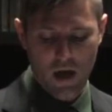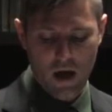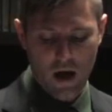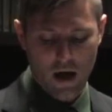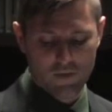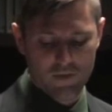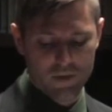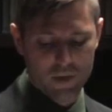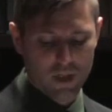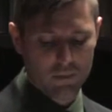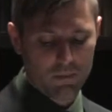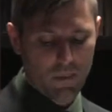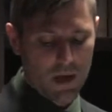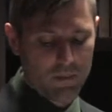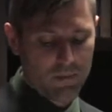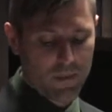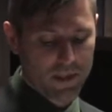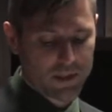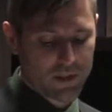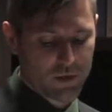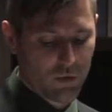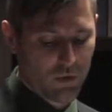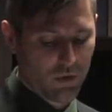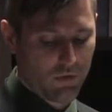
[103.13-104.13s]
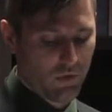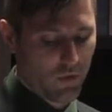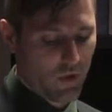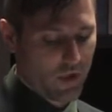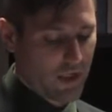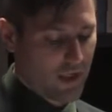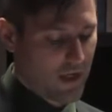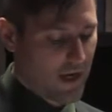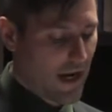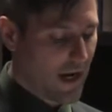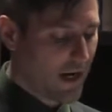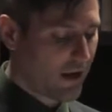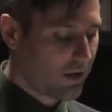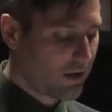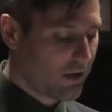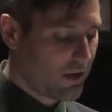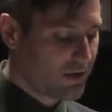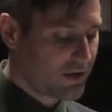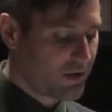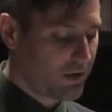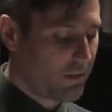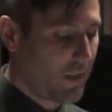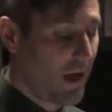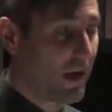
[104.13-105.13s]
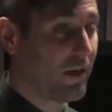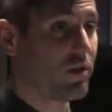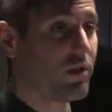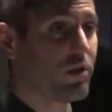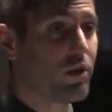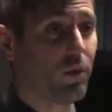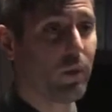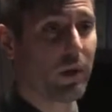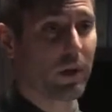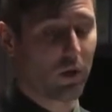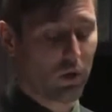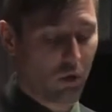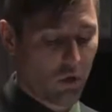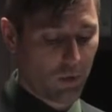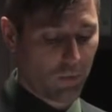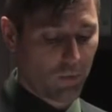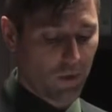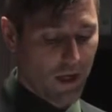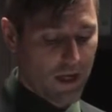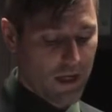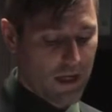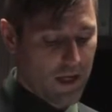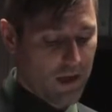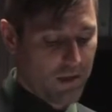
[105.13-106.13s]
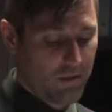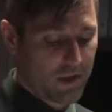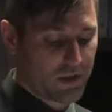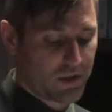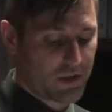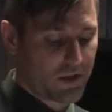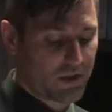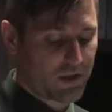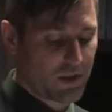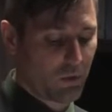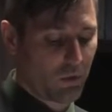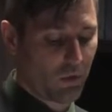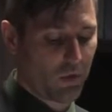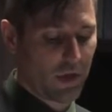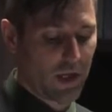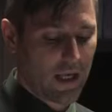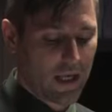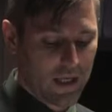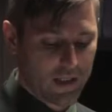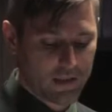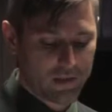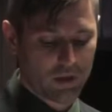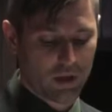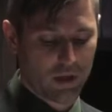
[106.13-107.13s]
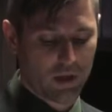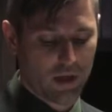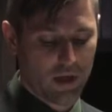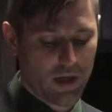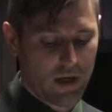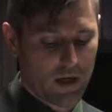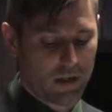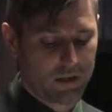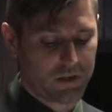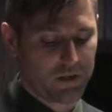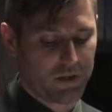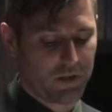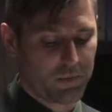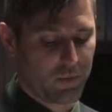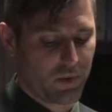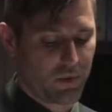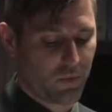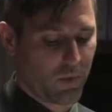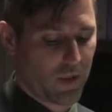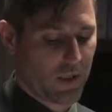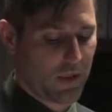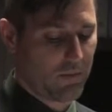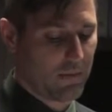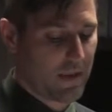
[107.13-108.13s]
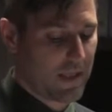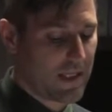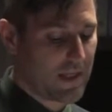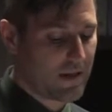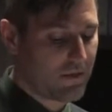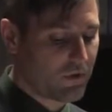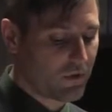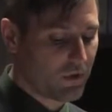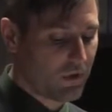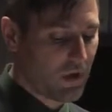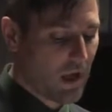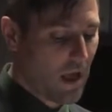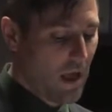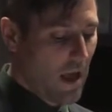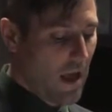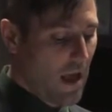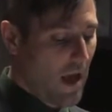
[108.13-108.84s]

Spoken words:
I've done my best to avoid anachronism and to incorporate images that will enhance our connections between medieval